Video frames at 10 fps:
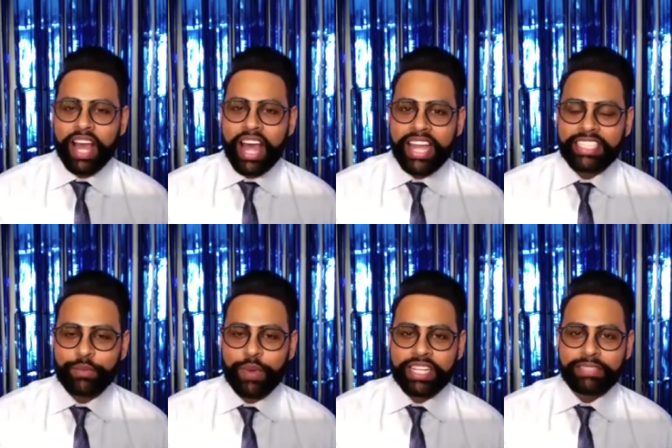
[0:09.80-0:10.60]
Hi, so
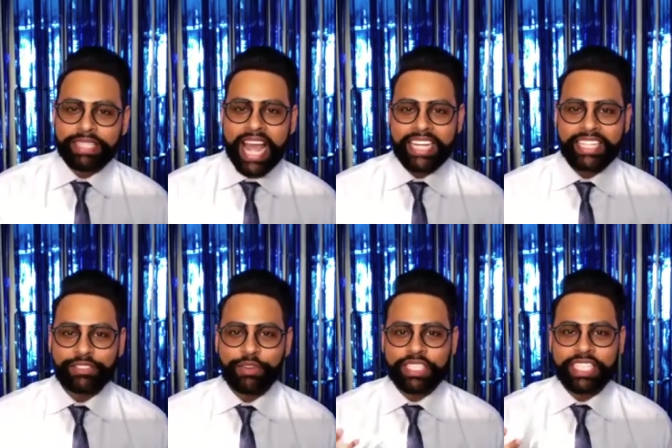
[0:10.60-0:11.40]
welcome to Andy's
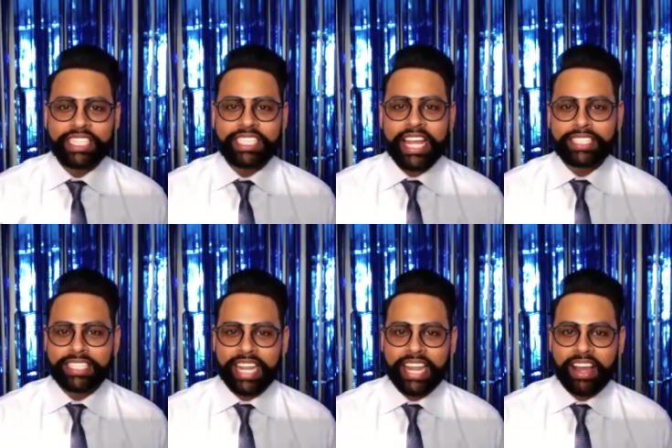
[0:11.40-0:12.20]
Royalties, and
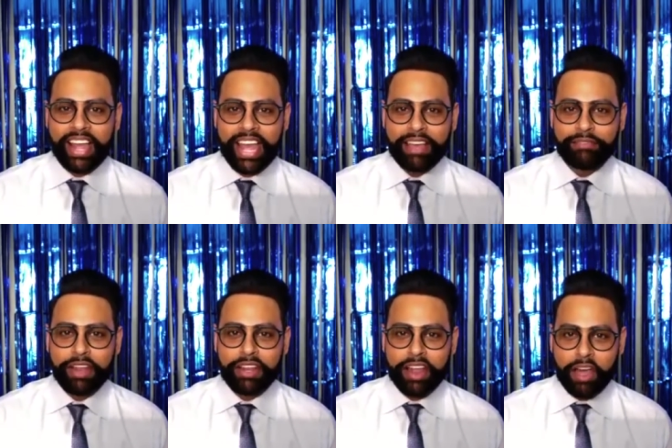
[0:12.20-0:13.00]
today I have
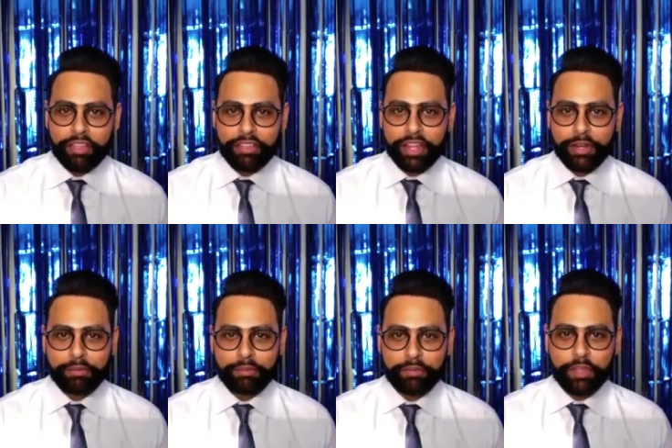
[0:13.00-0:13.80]
none other than
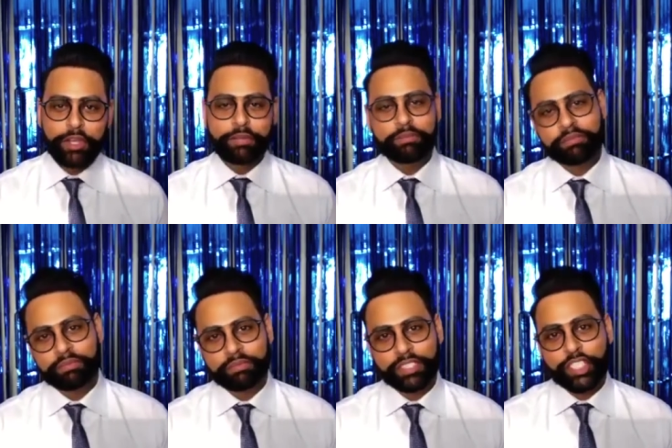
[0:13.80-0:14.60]
the
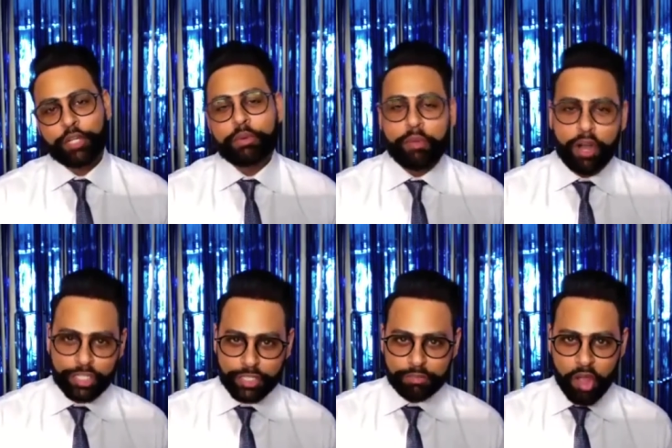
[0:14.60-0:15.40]

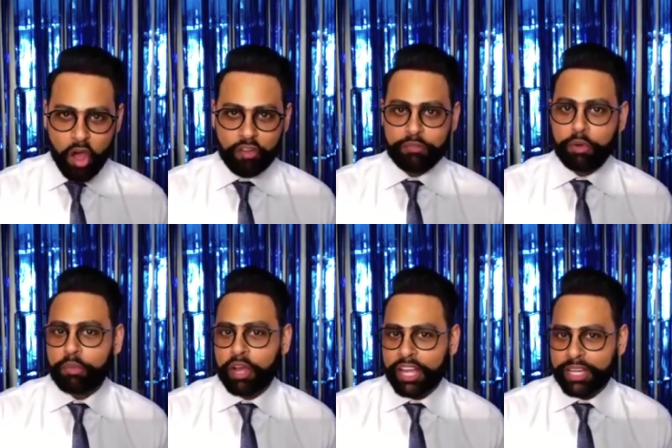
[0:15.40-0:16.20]
supermodel of
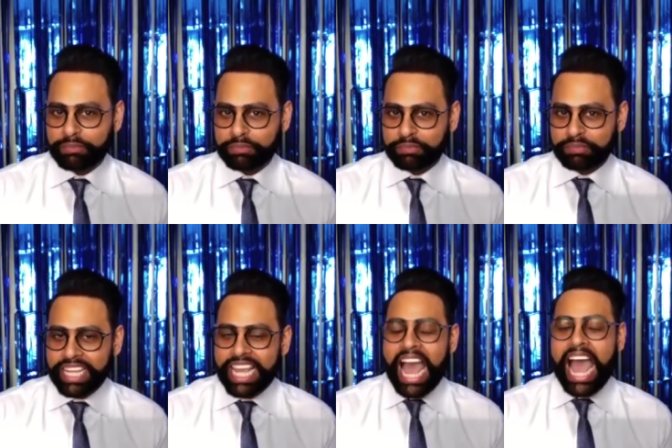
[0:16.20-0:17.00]
Mumbai
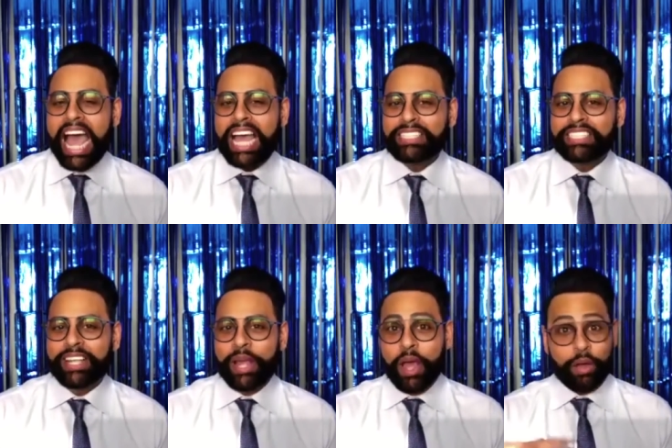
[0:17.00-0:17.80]
and
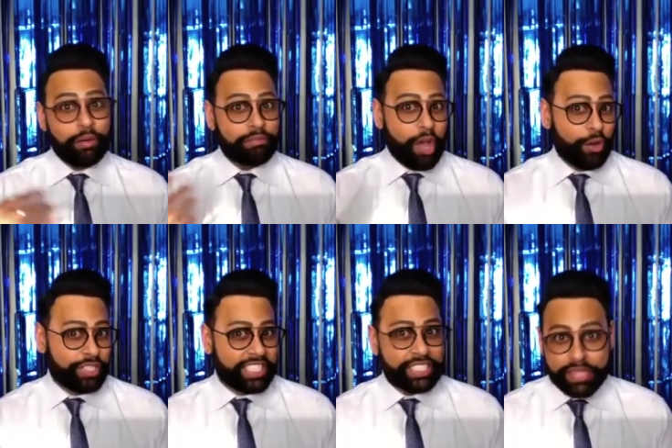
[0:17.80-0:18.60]

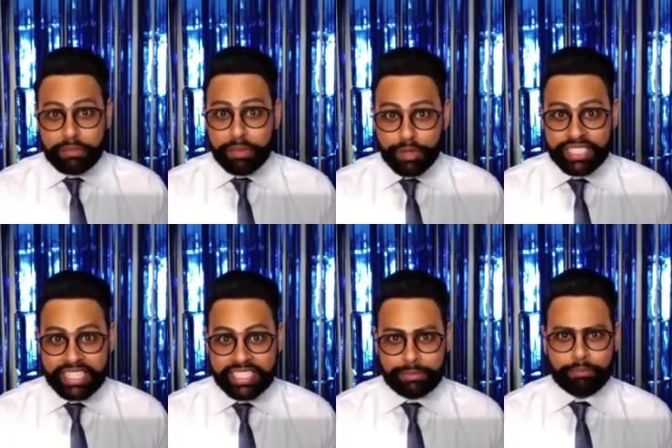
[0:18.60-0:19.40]
hostess with the
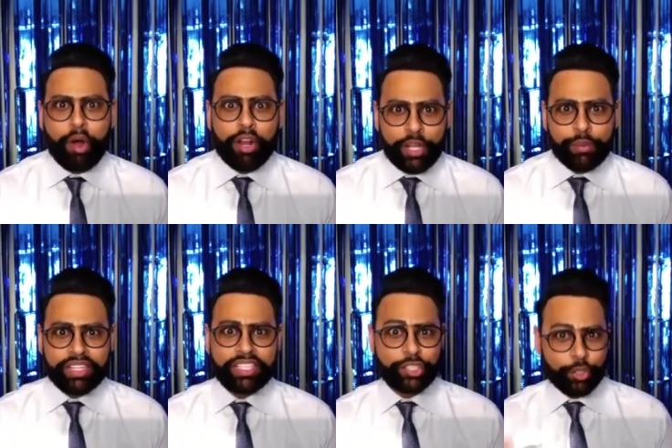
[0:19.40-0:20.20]
mostest, Bollywood
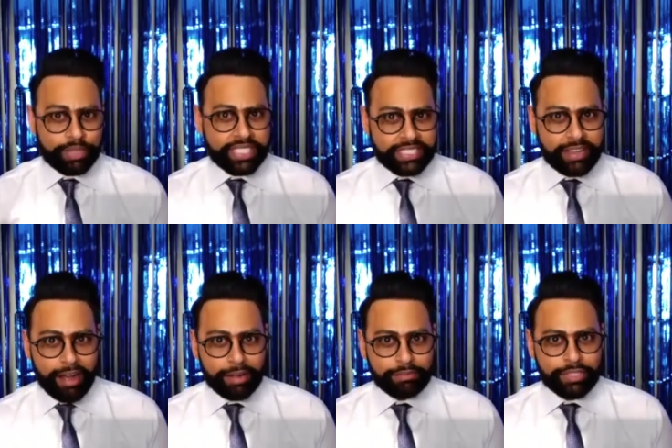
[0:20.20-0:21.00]
superstar,
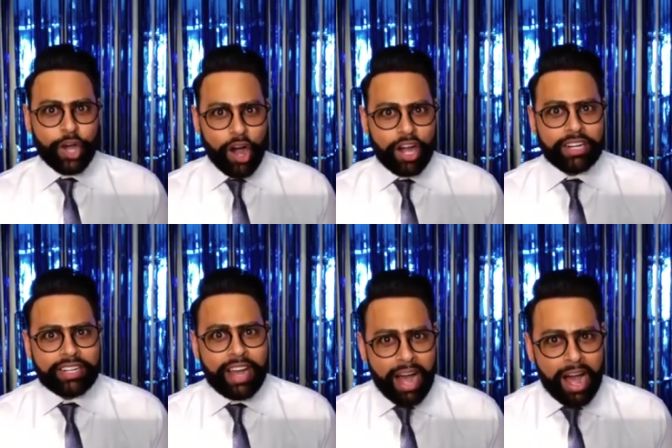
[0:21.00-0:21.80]
Gauahar
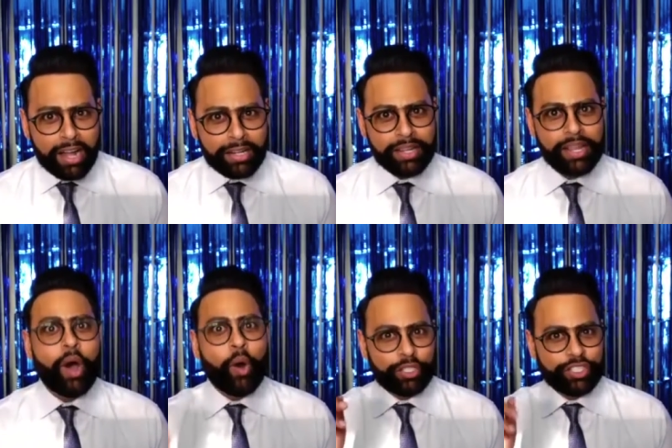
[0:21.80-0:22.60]
Khan,
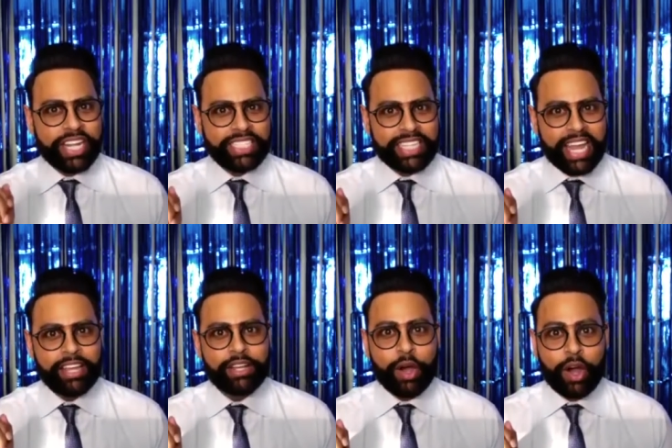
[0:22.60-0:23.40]
or should I say
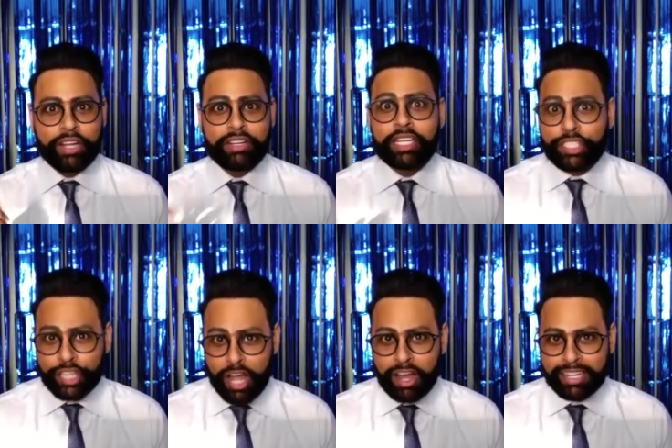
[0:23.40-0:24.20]
Gauahar
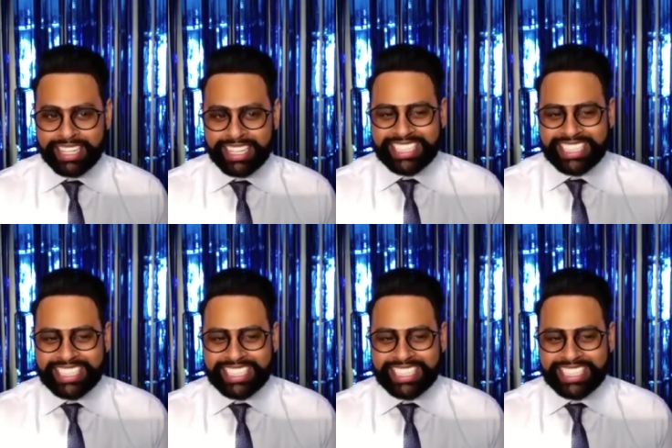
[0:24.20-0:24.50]
Jaan.